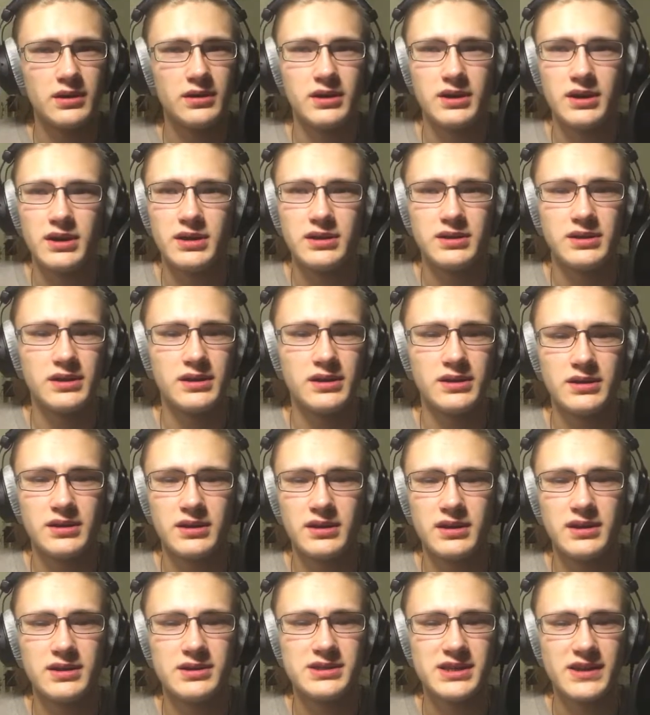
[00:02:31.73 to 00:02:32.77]

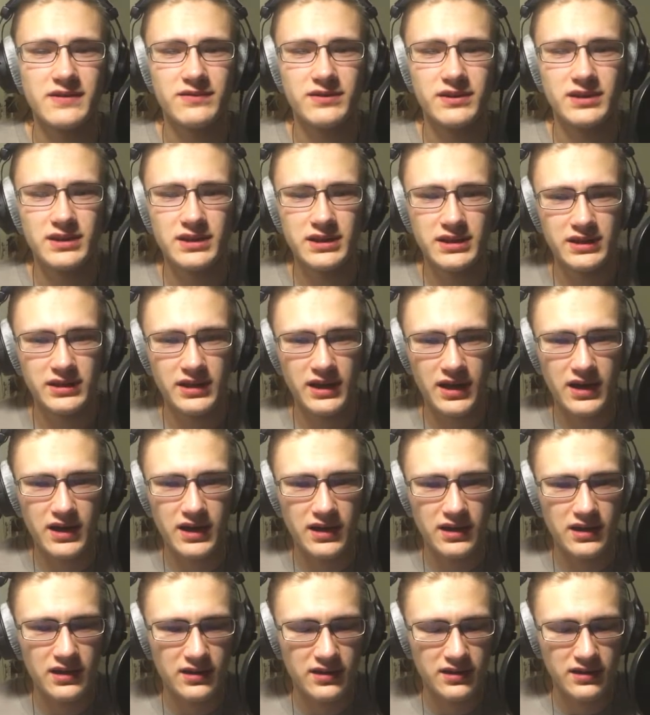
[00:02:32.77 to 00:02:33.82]
It definitely
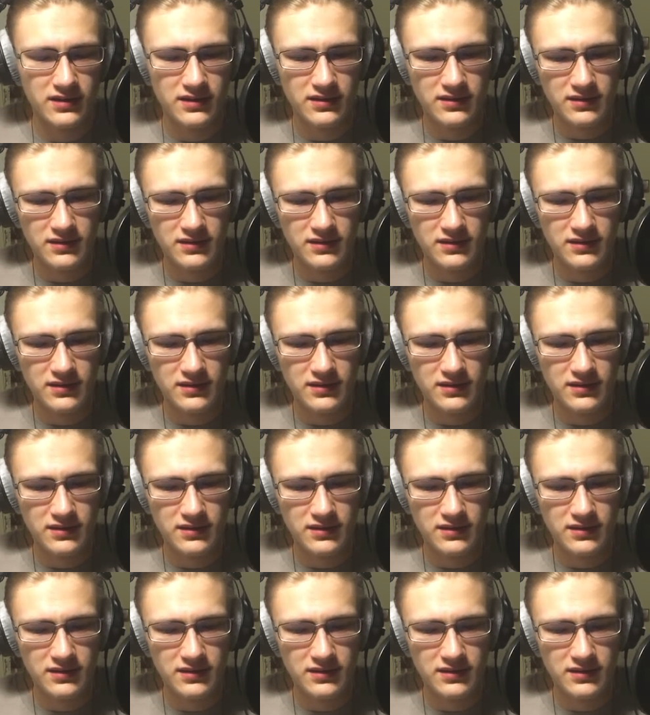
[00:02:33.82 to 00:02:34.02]
not.